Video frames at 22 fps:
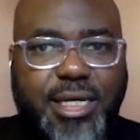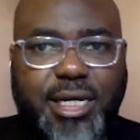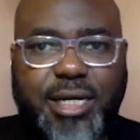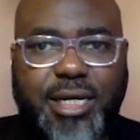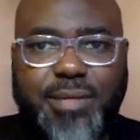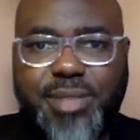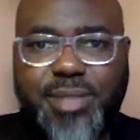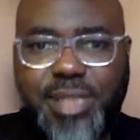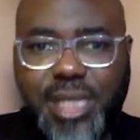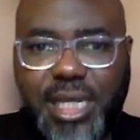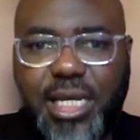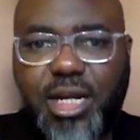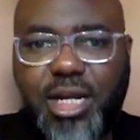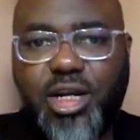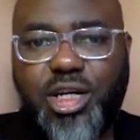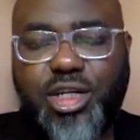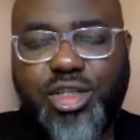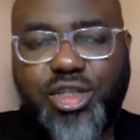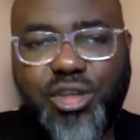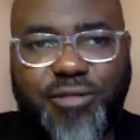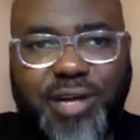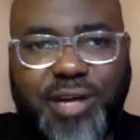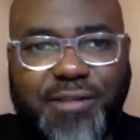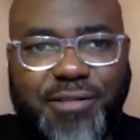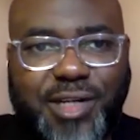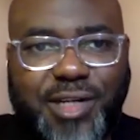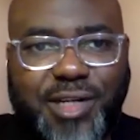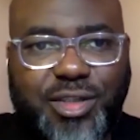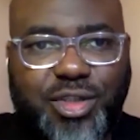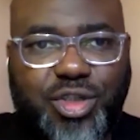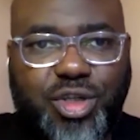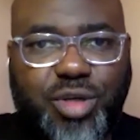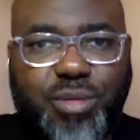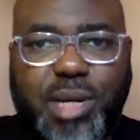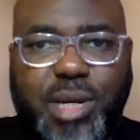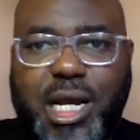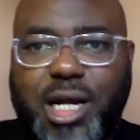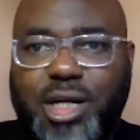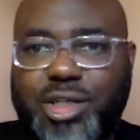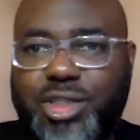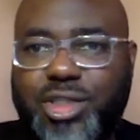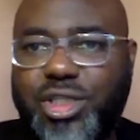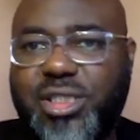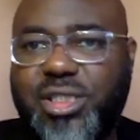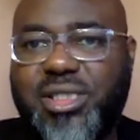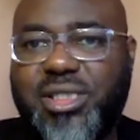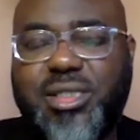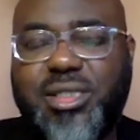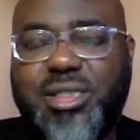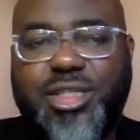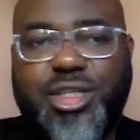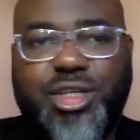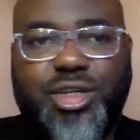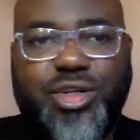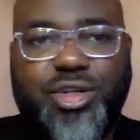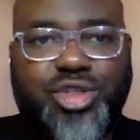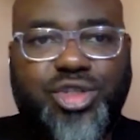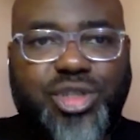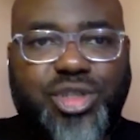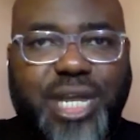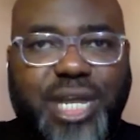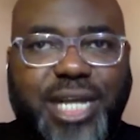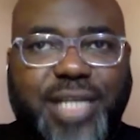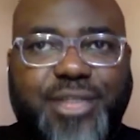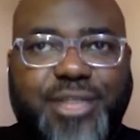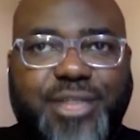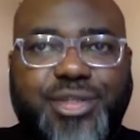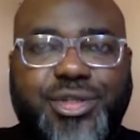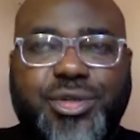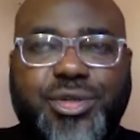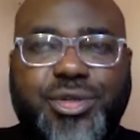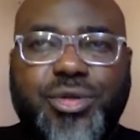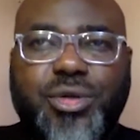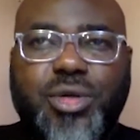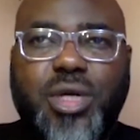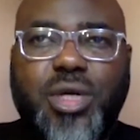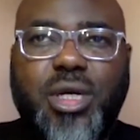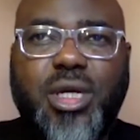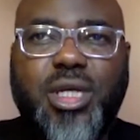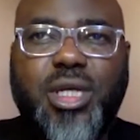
Um, taking on a survival job. I'll just, you know, try to